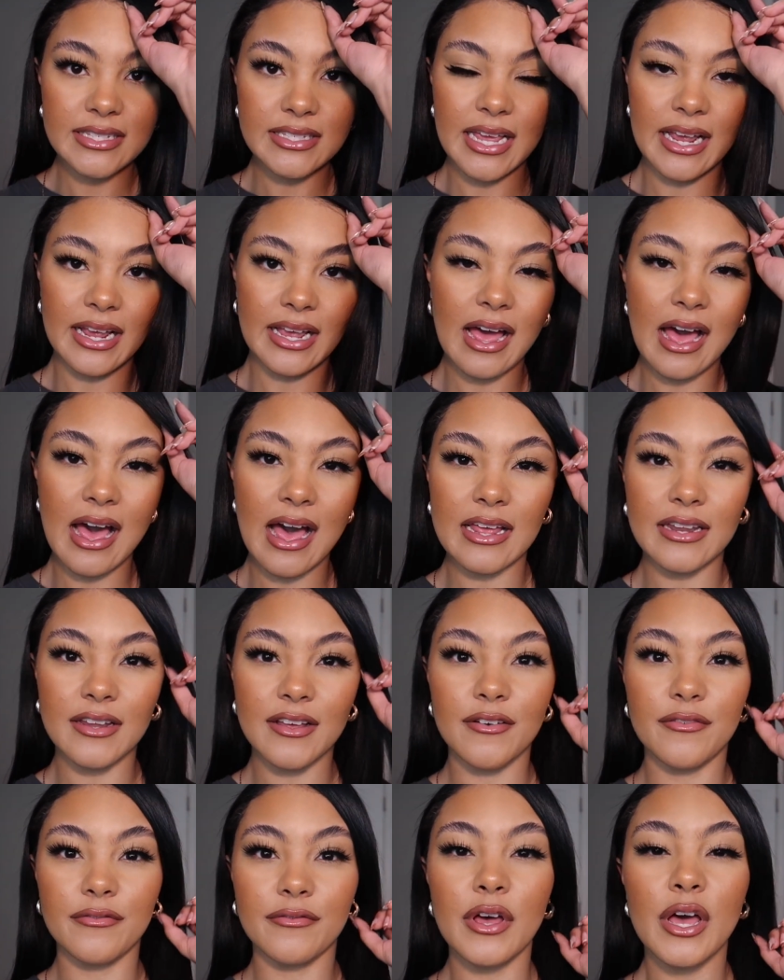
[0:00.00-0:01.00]
It kind
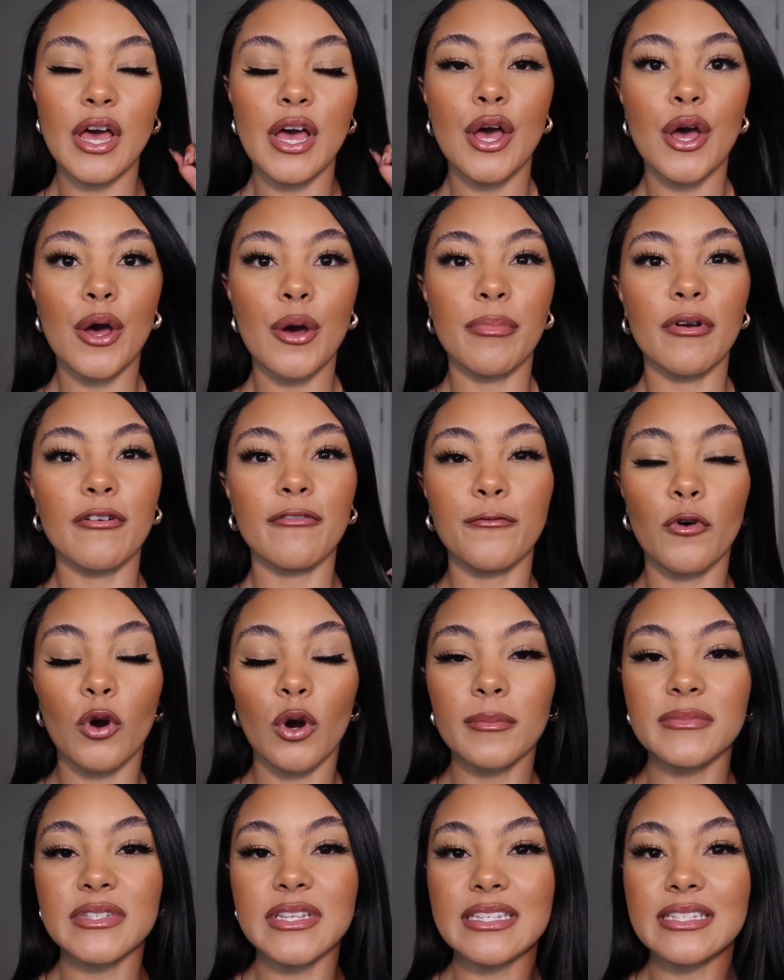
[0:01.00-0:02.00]
of
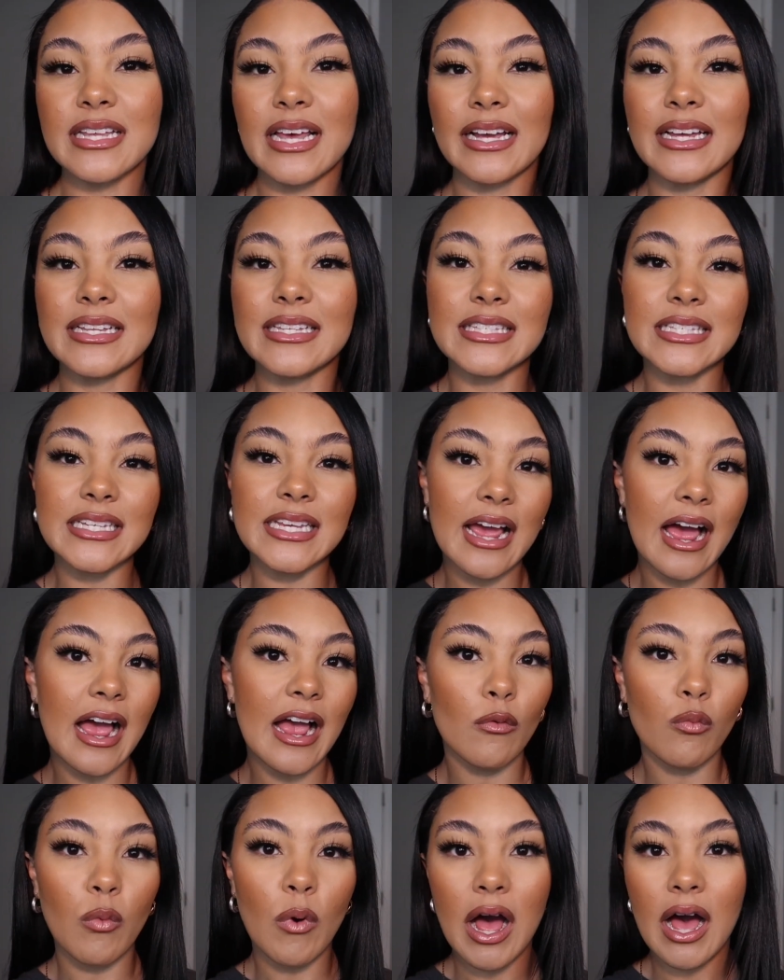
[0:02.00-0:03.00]
performs as a
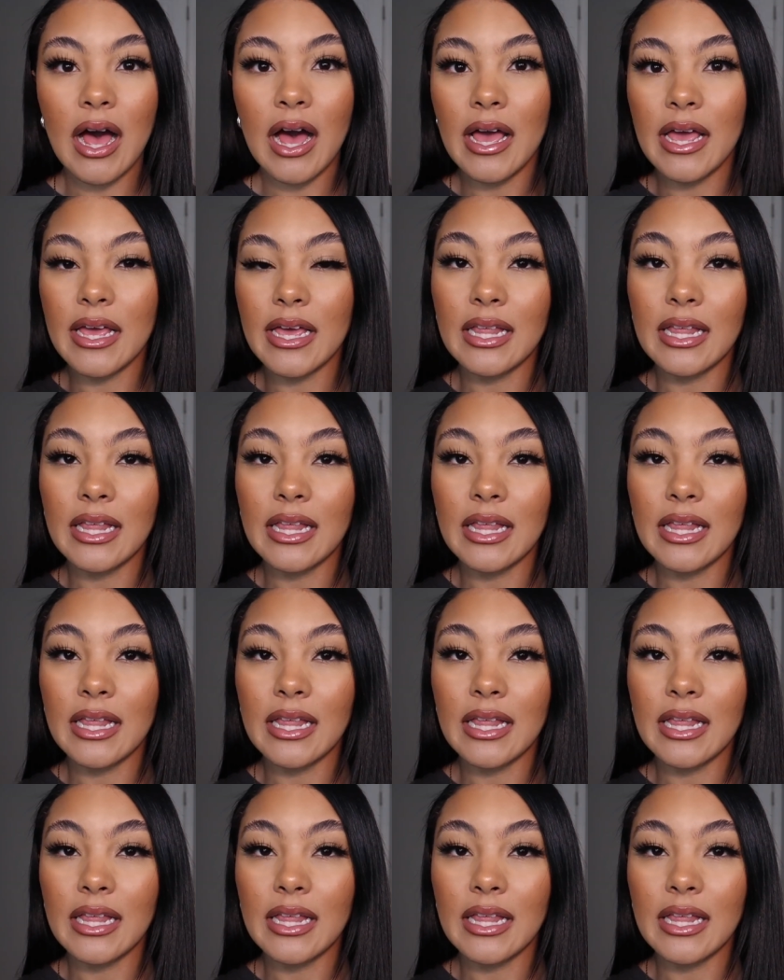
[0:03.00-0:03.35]
DIY